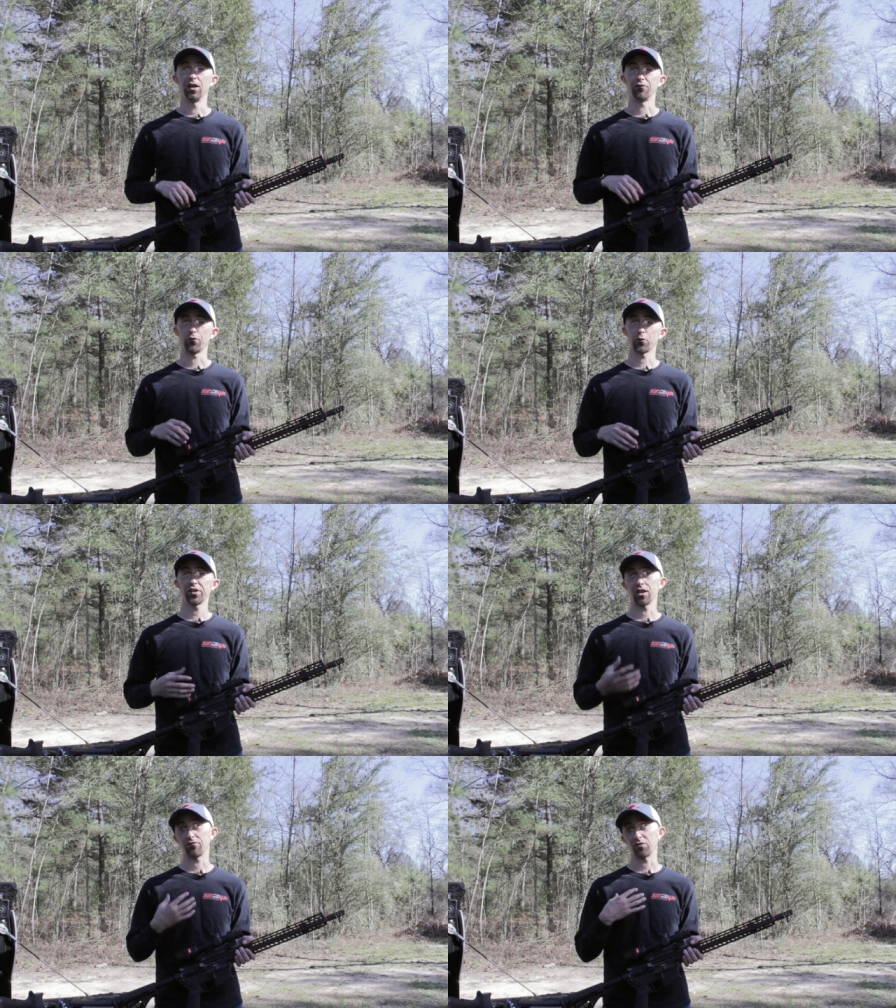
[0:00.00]
for
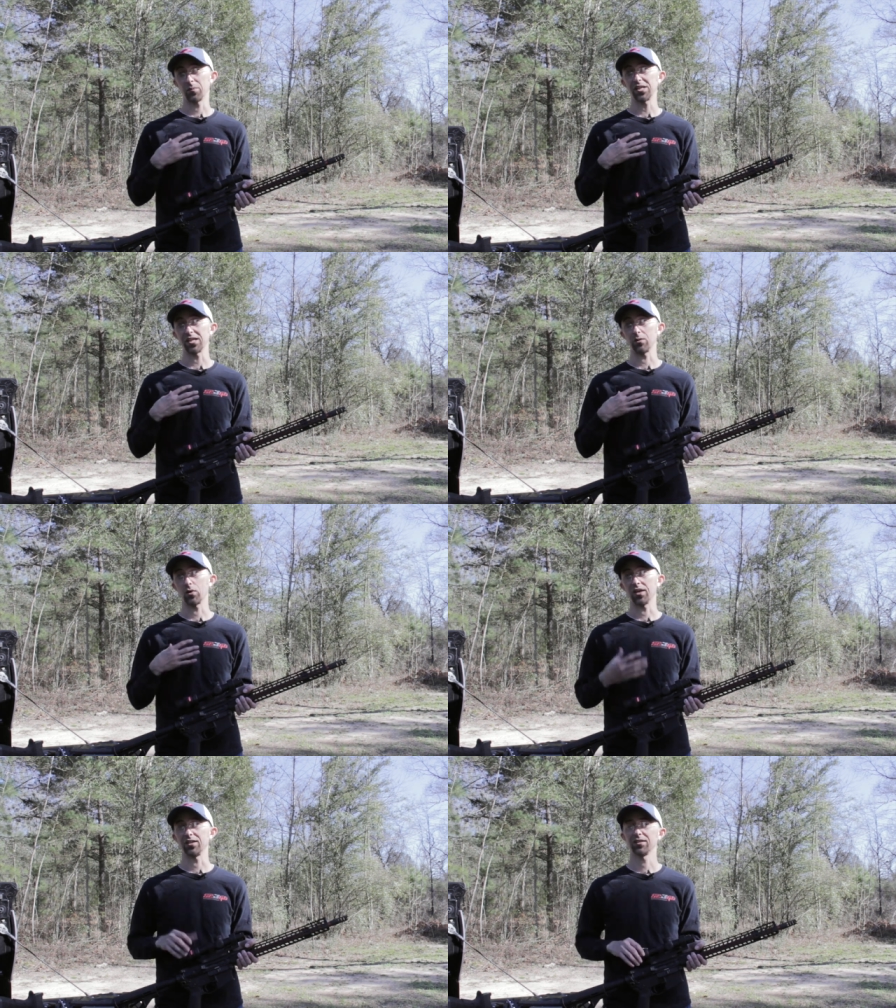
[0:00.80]
3-gun, for me
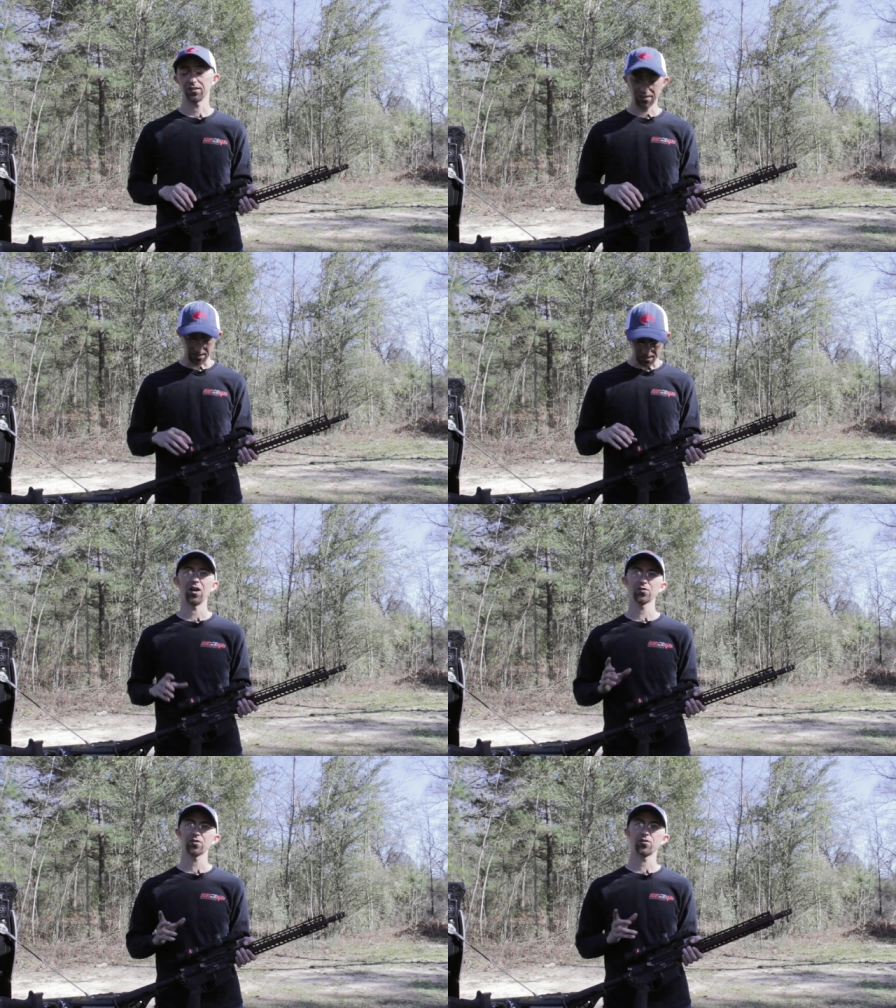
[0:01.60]
anyway. Also,